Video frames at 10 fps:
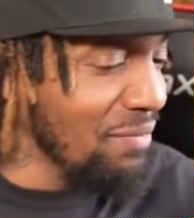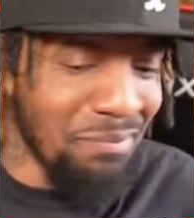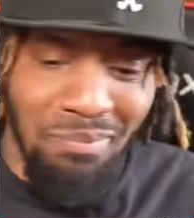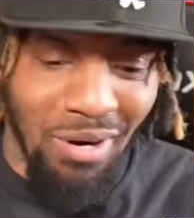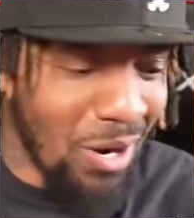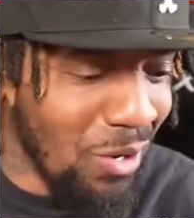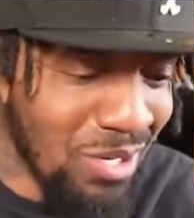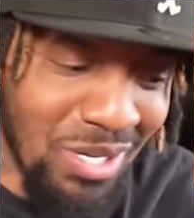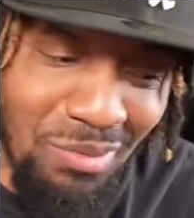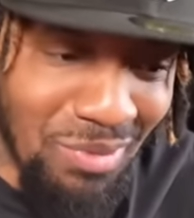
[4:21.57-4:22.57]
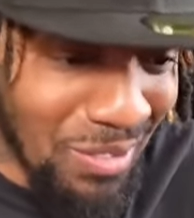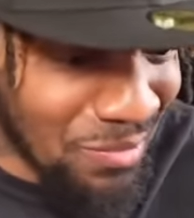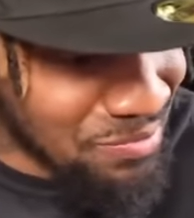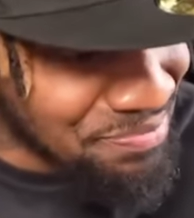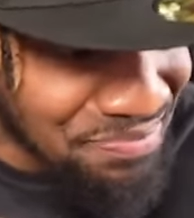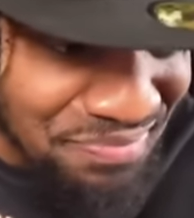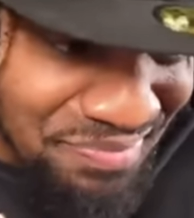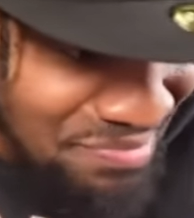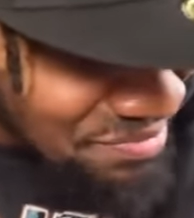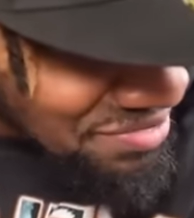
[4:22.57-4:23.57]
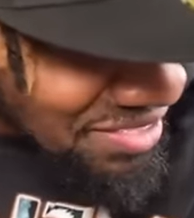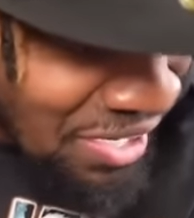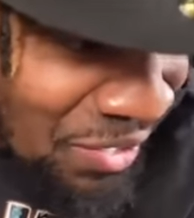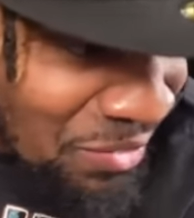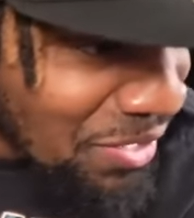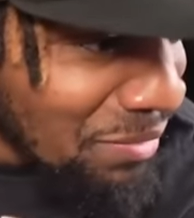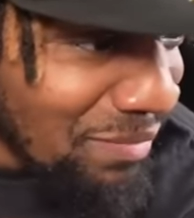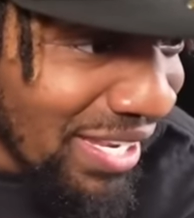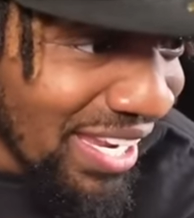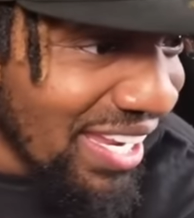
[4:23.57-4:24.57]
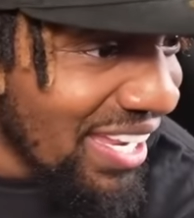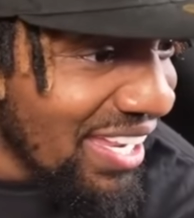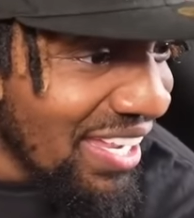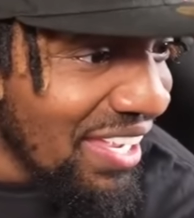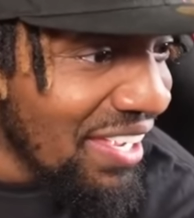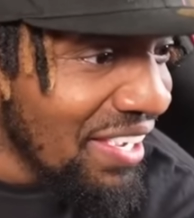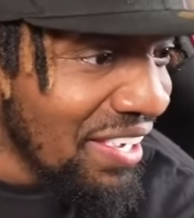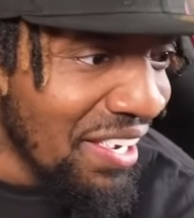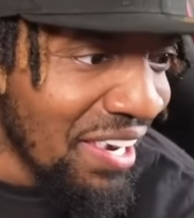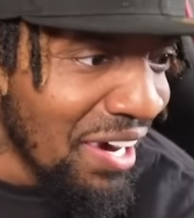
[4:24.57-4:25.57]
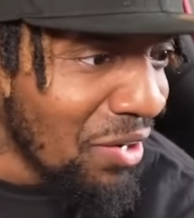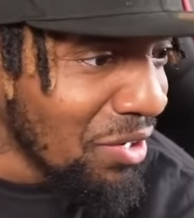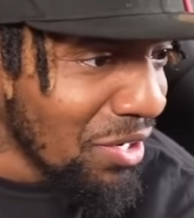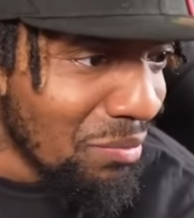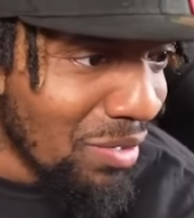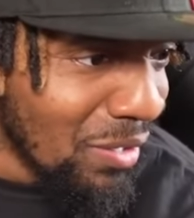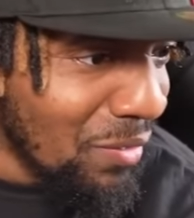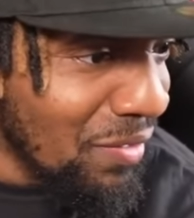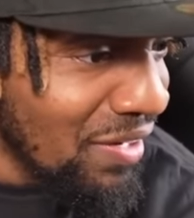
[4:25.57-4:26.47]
Bro, hold up, bro. Hold up, man. Hold up, bro.